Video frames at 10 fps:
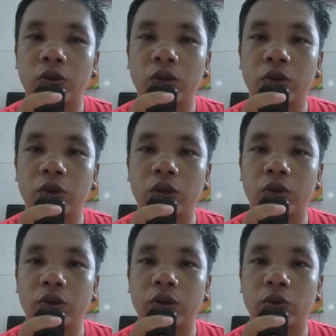She
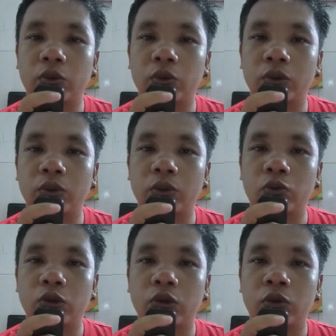cooked simple but
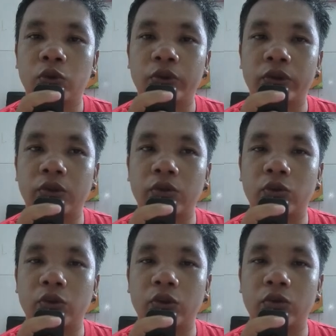nourishing
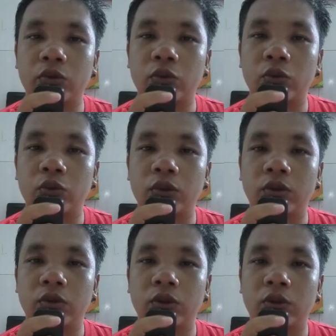meals,
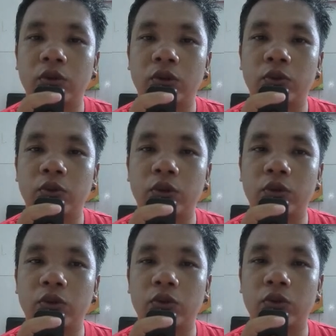cleaned and
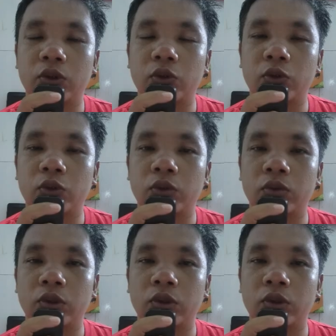dressed his wounds,